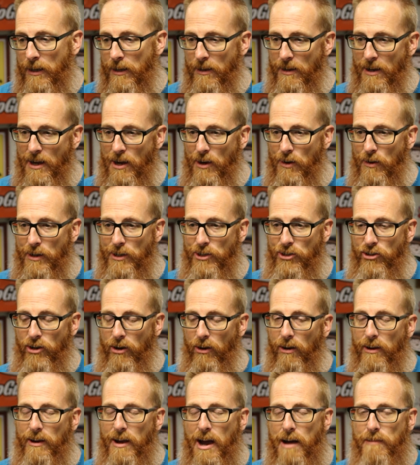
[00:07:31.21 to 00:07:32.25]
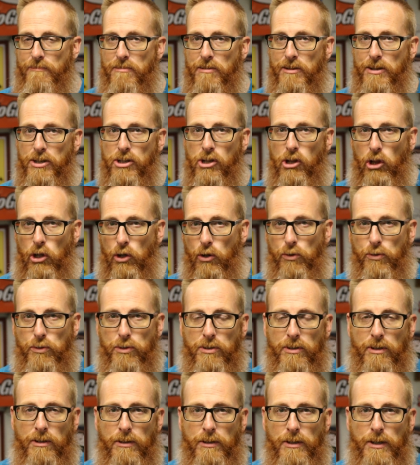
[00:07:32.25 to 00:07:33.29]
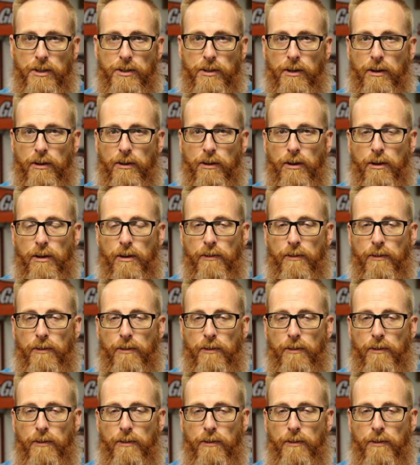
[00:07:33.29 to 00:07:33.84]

Now, I generally have to disclose that these are